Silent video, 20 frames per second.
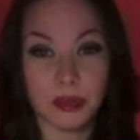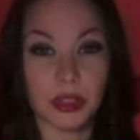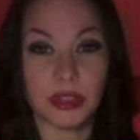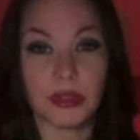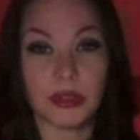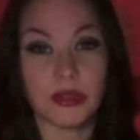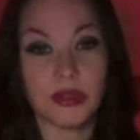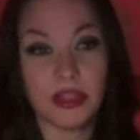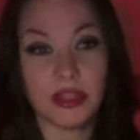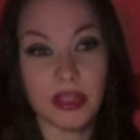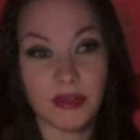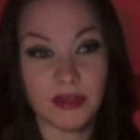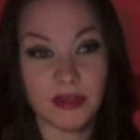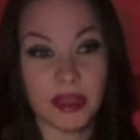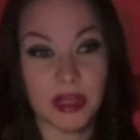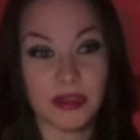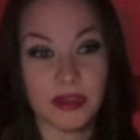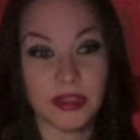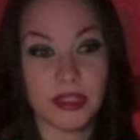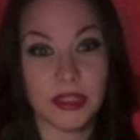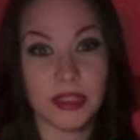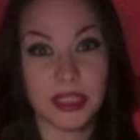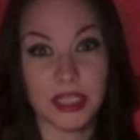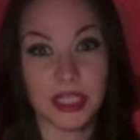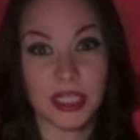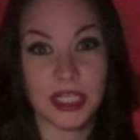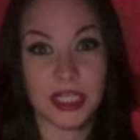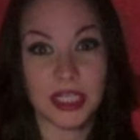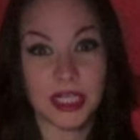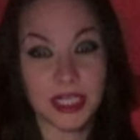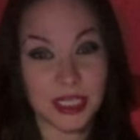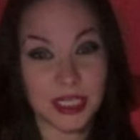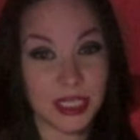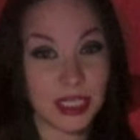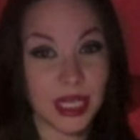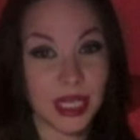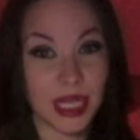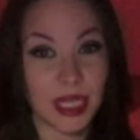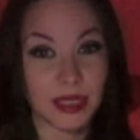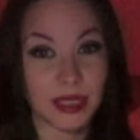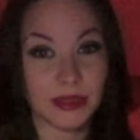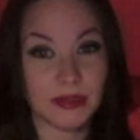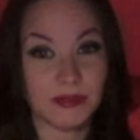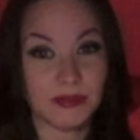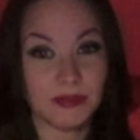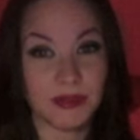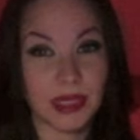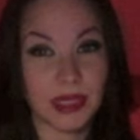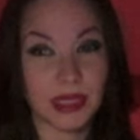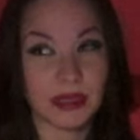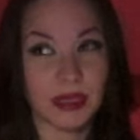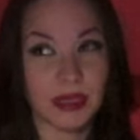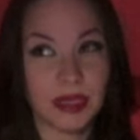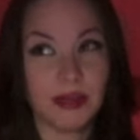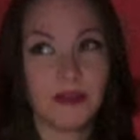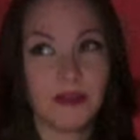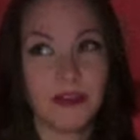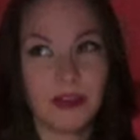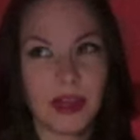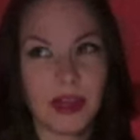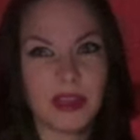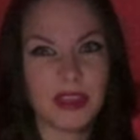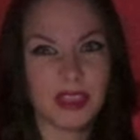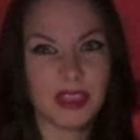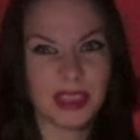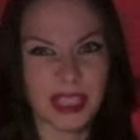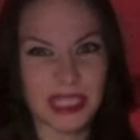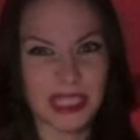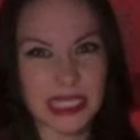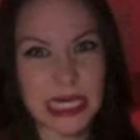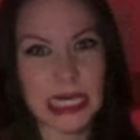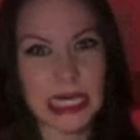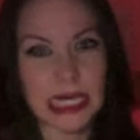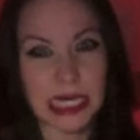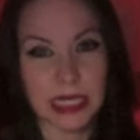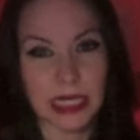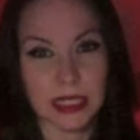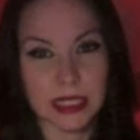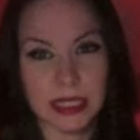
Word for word: but your seventh house is going to indicate, like, fifth house is like dating,